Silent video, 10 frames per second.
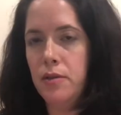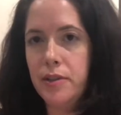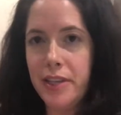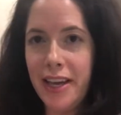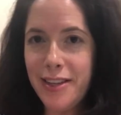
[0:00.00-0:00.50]

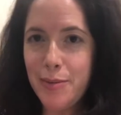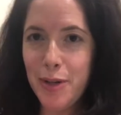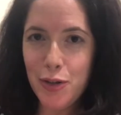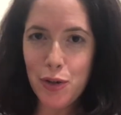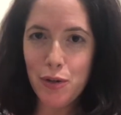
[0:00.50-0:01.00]
cake
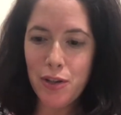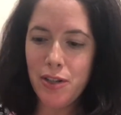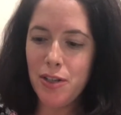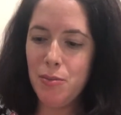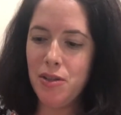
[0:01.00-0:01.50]
smells so good.
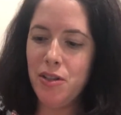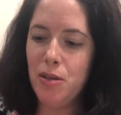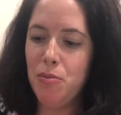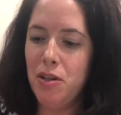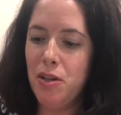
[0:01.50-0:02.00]
It smells
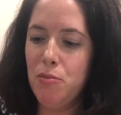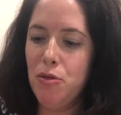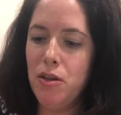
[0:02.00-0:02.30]
like banana bread.